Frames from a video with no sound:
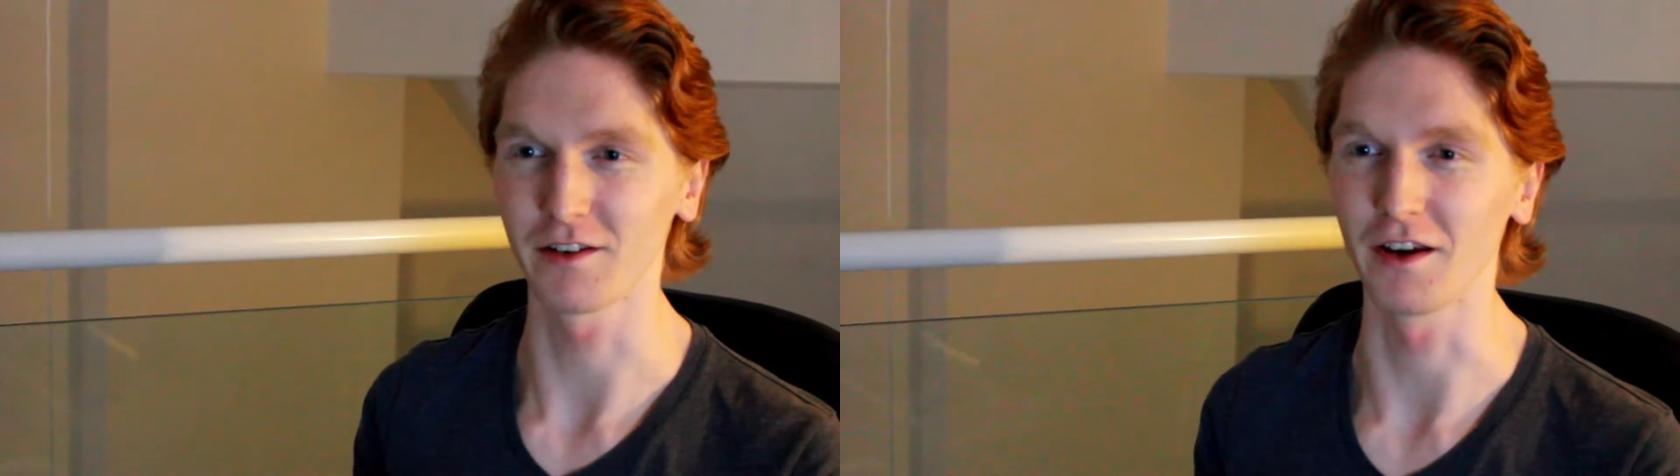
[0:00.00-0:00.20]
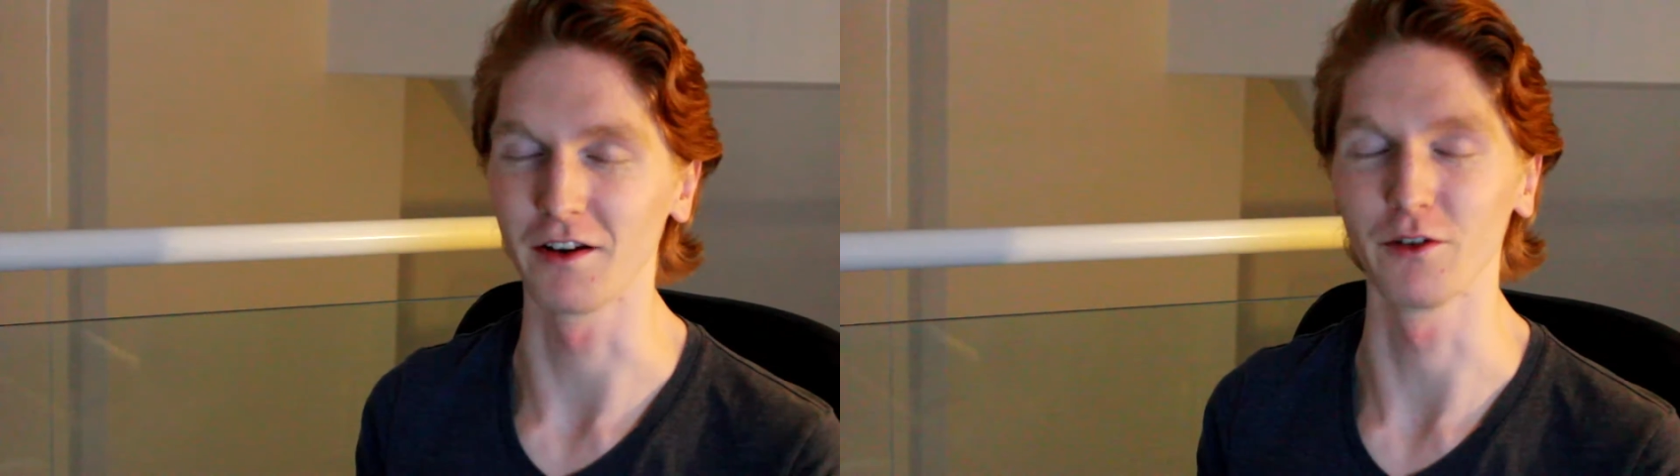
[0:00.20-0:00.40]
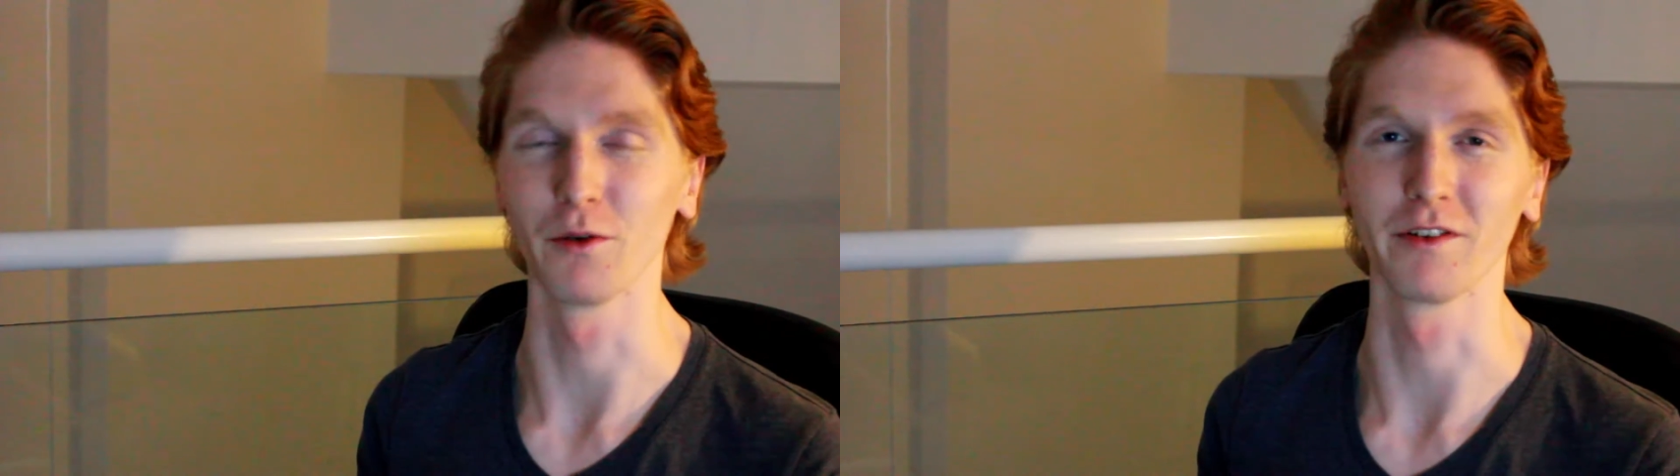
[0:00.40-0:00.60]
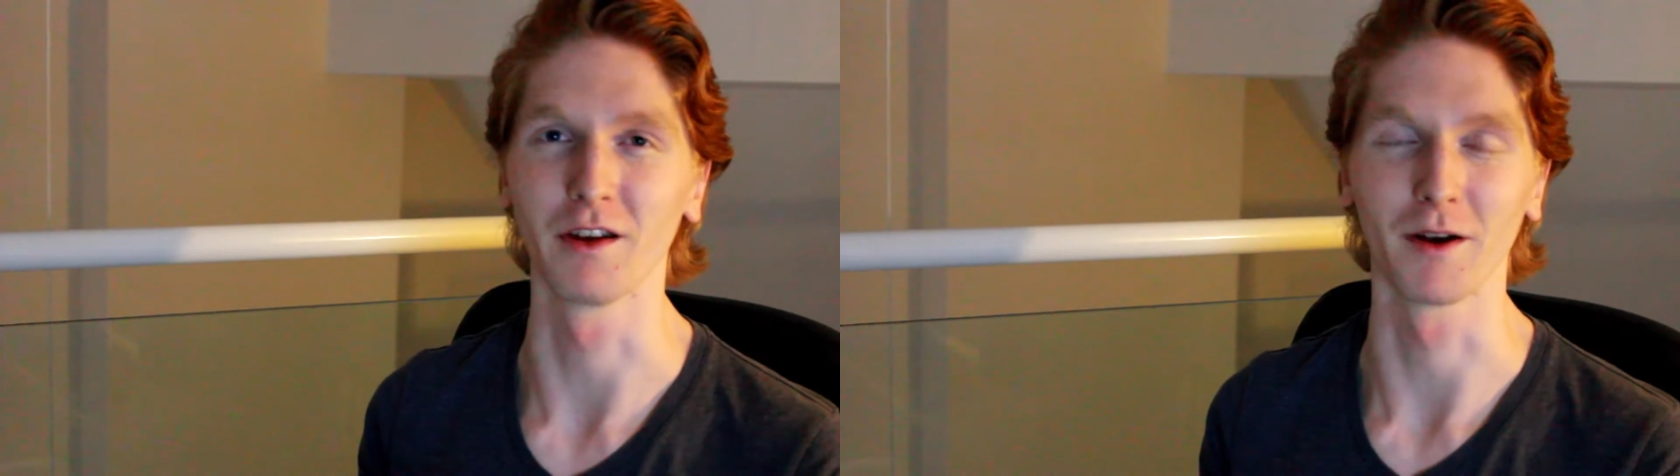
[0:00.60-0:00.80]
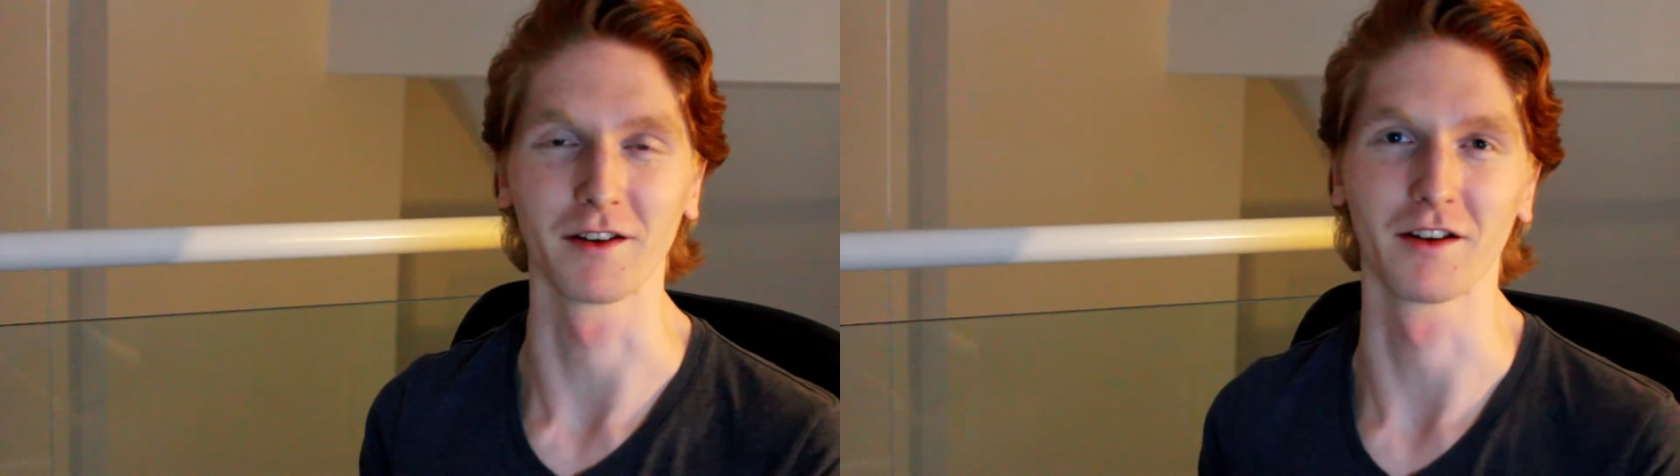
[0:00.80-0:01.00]
into a
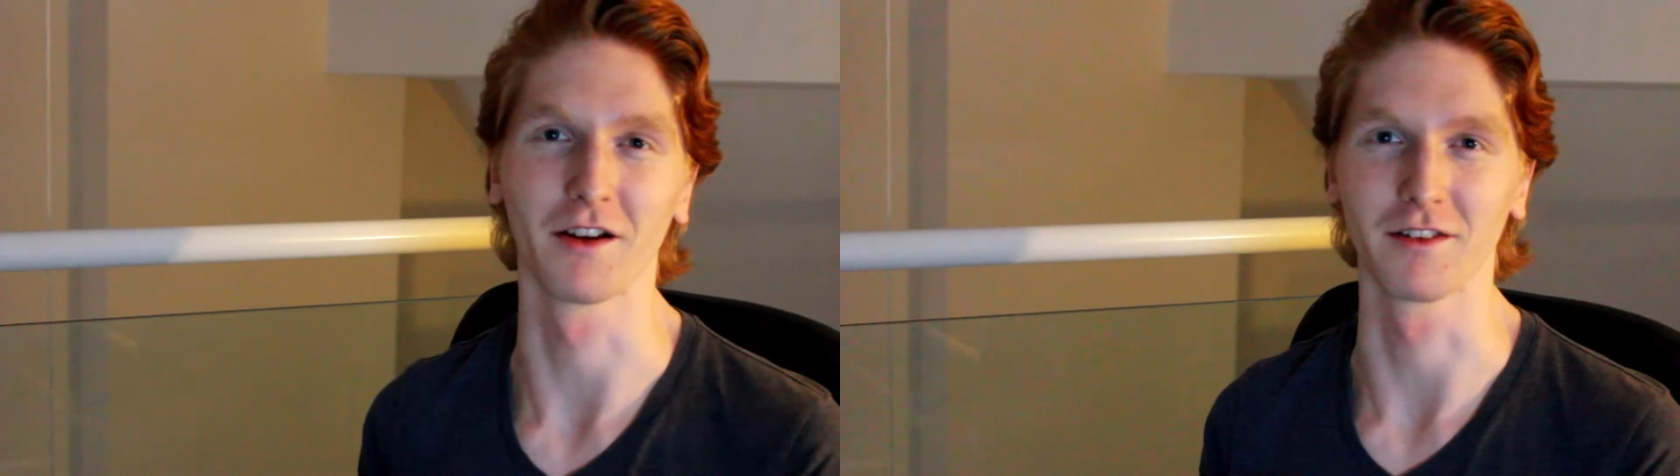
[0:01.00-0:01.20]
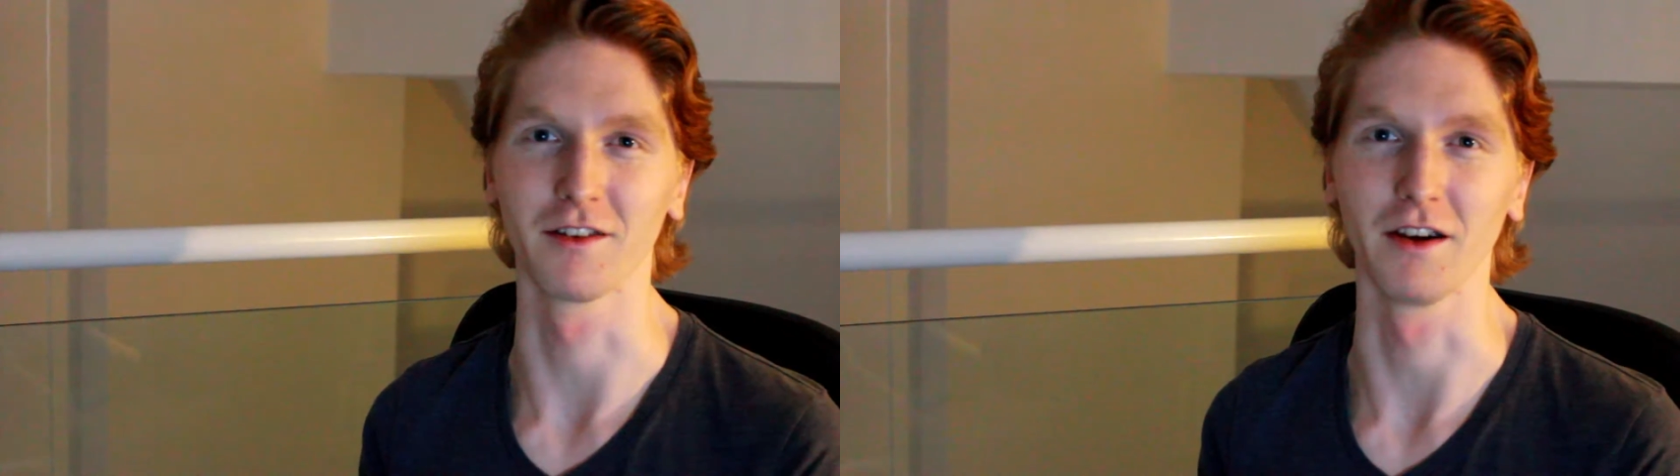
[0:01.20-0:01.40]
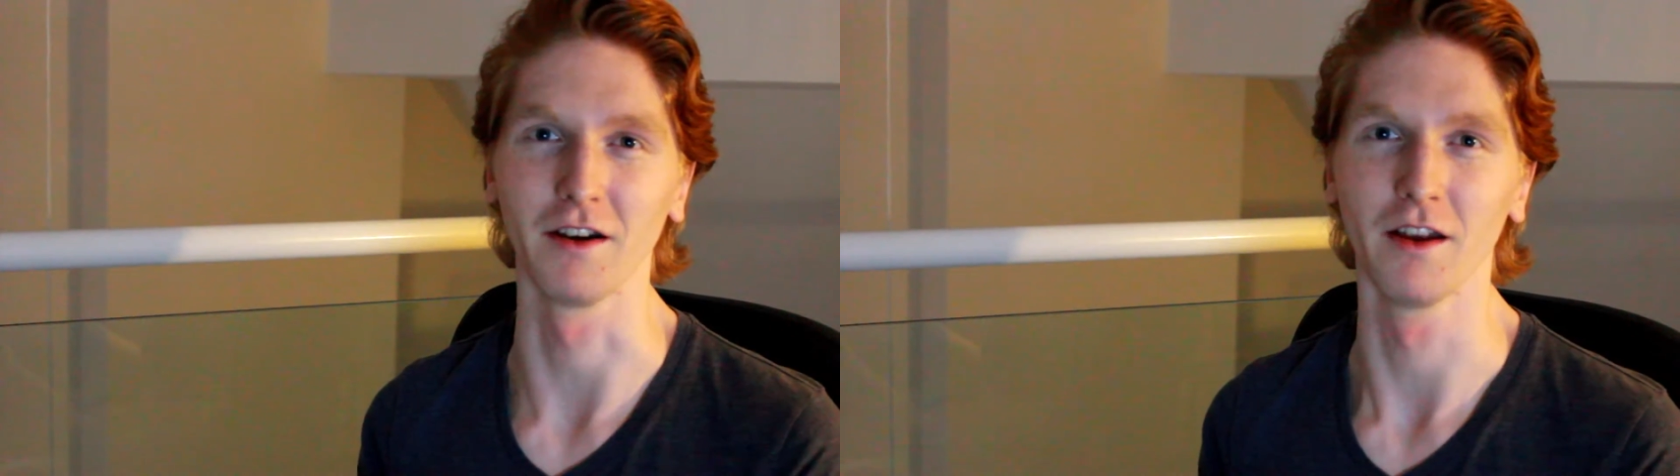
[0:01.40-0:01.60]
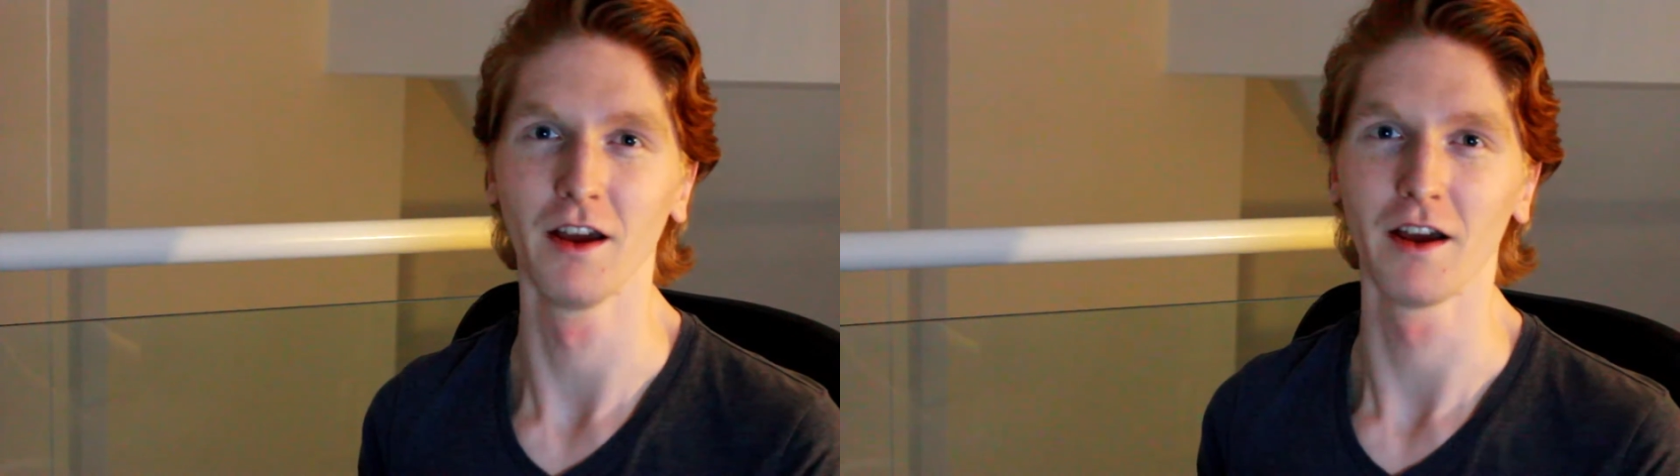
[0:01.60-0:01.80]
cinematic cutscene,